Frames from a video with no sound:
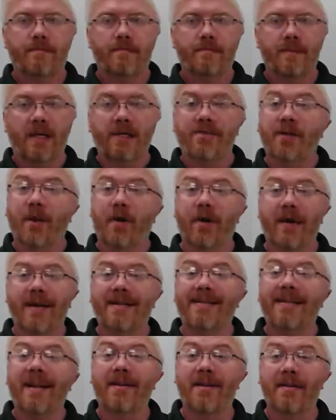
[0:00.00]
Sorry,
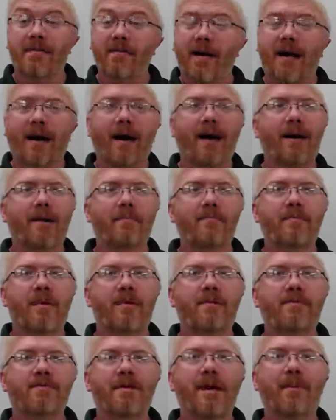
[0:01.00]
addendum.
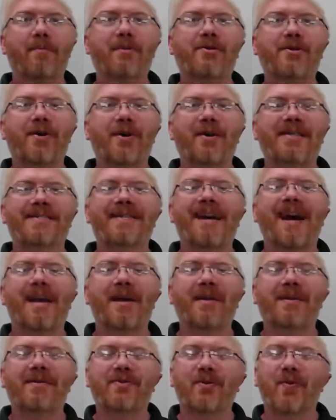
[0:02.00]
Temperature is not
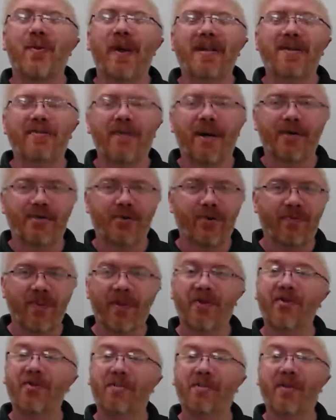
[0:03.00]
a direct measure of the
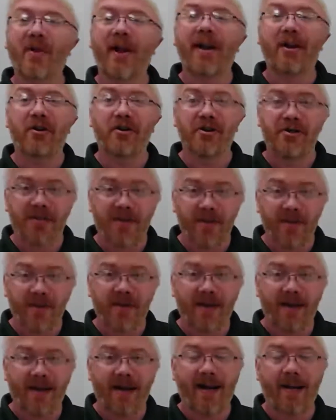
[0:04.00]
thermal energy
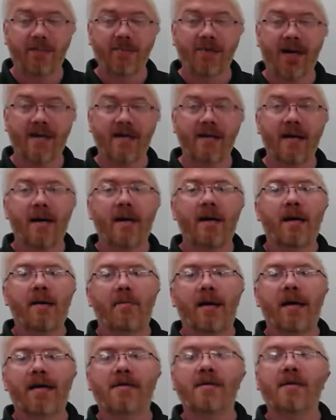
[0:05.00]
within an object,
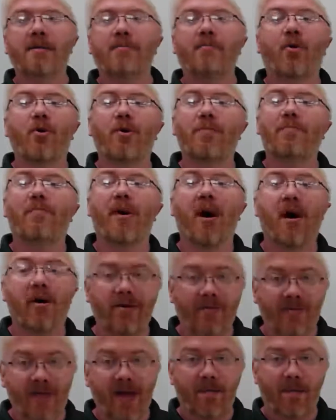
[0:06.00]
but it's an important part
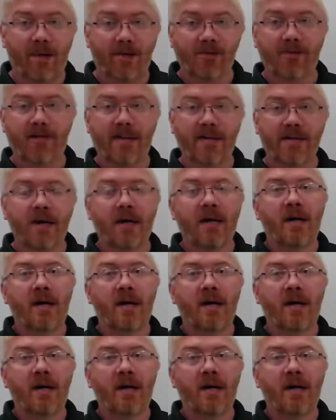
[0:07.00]
of that measurement.